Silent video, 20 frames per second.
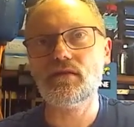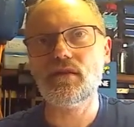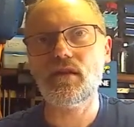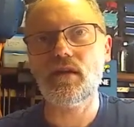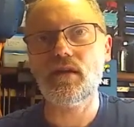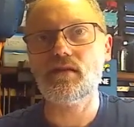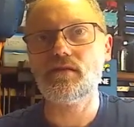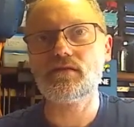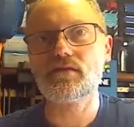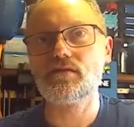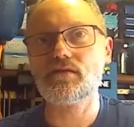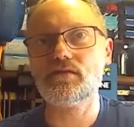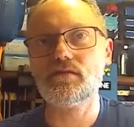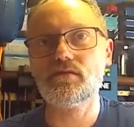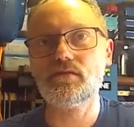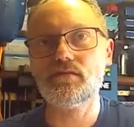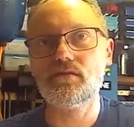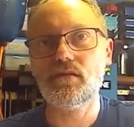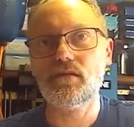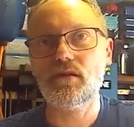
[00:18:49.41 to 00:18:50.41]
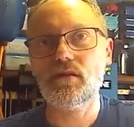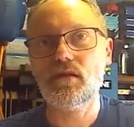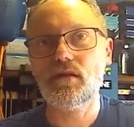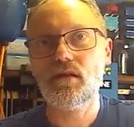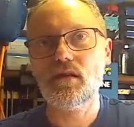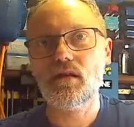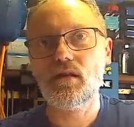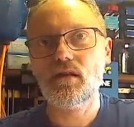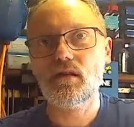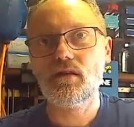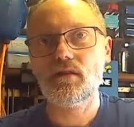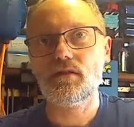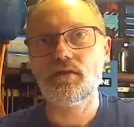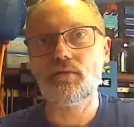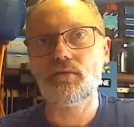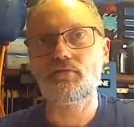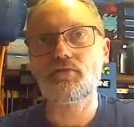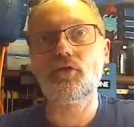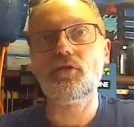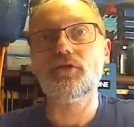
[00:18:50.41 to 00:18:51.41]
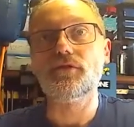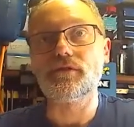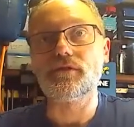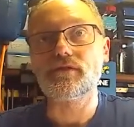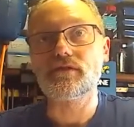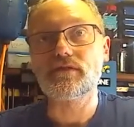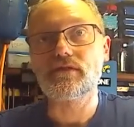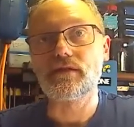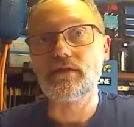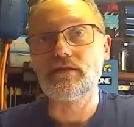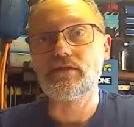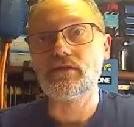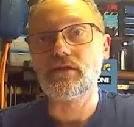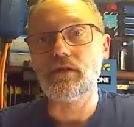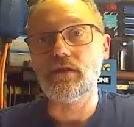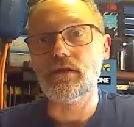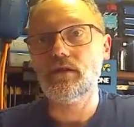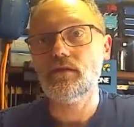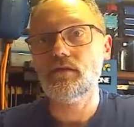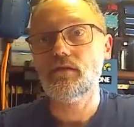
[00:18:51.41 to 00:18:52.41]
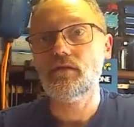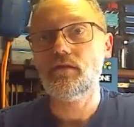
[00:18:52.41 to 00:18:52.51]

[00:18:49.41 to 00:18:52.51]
into the product essentially,